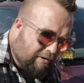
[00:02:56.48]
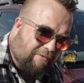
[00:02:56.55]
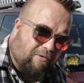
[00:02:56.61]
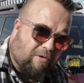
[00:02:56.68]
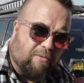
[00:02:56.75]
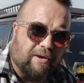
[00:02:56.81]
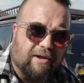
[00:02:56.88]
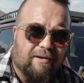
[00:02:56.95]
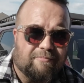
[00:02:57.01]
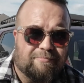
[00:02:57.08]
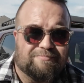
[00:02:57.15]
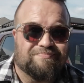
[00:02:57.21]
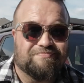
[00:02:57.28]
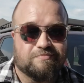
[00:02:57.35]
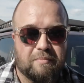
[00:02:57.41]
there real quick.
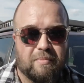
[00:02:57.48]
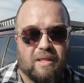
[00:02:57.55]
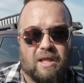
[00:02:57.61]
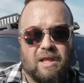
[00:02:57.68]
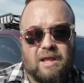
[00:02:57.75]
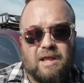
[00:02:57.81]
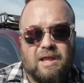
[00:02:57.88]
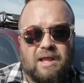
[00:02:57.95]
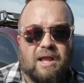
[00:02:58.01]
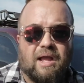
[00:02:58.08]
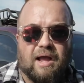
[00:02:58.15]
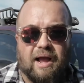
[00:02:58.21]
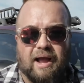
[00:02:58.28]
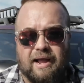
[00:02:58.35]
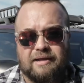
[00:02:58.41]

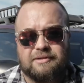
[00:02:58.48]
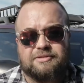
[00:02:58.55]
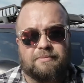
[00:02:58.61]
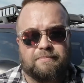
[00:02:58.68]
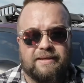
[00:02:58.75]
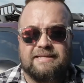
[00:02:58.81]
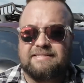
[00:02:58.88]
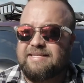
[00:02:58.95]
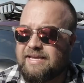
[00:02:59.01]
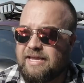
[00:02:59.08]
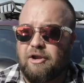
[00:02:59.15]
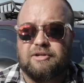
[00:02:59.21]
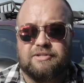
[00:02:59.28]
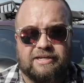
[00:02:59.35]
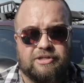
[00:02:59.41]
So the biggest thing
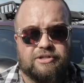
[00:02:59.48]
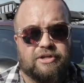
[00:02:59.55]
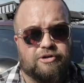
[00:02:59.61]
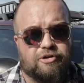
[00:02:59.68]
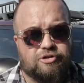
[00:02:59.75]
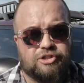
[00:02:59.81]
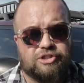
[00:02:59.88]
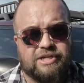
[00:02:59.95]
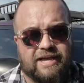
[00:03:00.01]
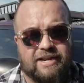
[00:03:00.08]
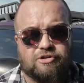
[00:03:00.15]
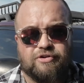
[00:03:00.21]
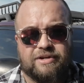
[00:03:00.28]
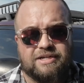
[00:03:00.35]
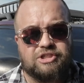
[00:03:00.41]
here is, like you said, you're just kind
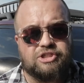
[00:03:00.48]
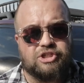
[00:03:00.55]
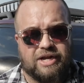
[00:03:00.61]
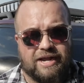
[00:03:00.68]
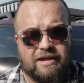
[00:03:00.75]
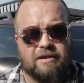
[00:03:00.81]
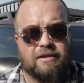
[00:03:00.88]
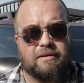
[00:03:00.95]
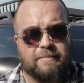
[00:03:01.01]
of trying to check,